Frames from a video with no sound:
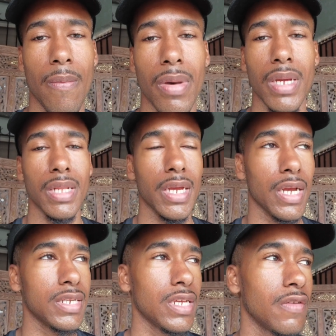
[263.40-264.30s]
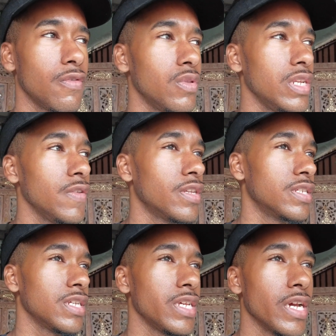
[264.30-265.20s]
But like I said, if you leave the
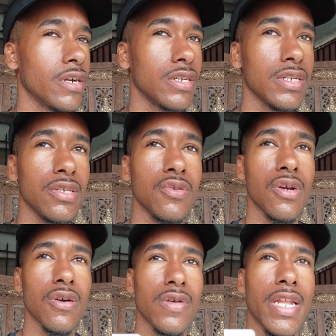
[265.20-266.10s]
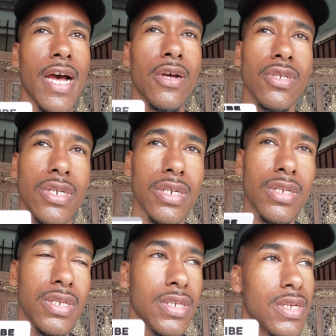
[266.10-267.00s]
city area and you go in the
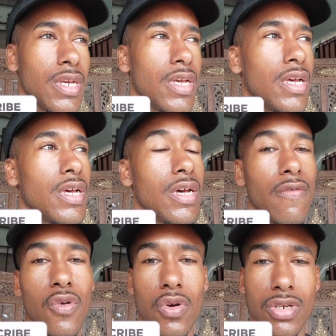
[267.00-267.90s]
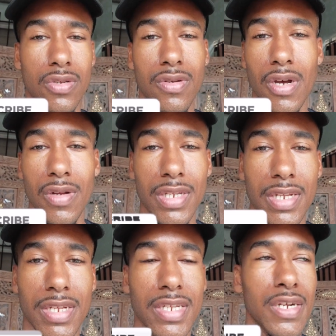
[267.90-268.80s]
outskirts, of course you go into
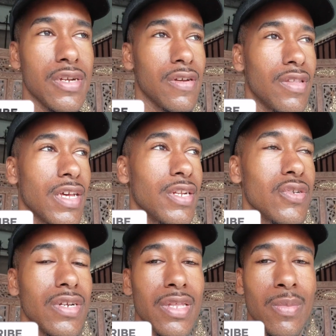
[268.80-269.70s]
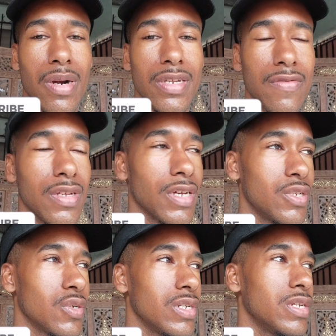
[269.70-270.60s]
the interior of the country, other parts of the
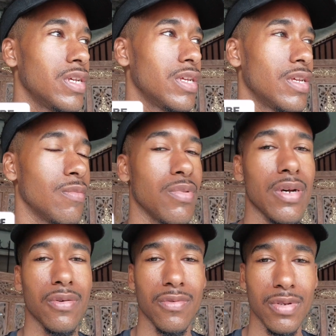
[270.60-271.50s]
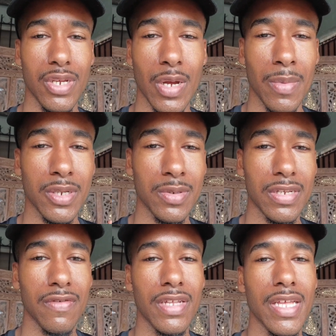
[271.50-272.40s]
country, but we talking about
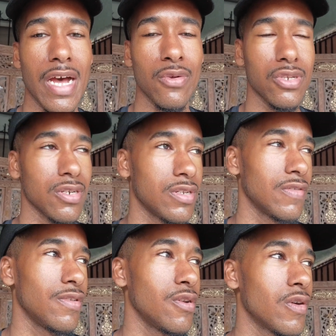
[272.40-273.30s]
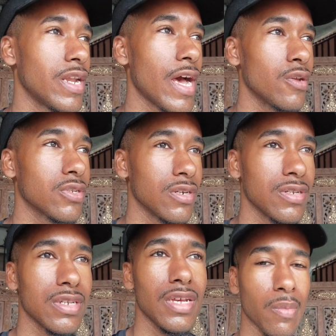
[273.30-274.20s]
specifically the outskirts. If you go in the
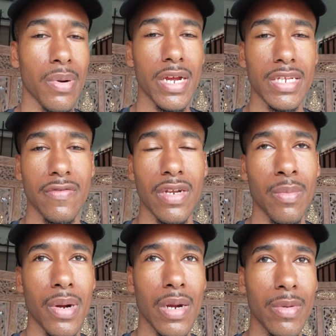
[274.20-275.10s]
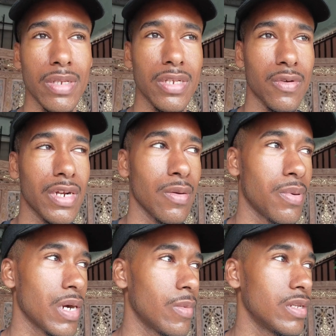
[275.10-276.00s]
outskirts, the price of an apartment, to rent
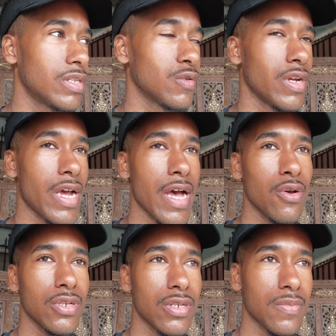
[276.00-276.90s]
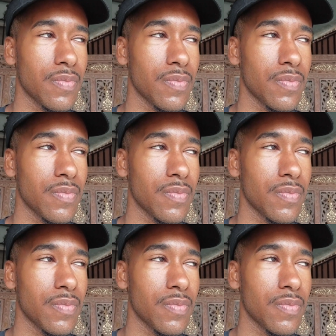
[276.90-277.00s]
a house,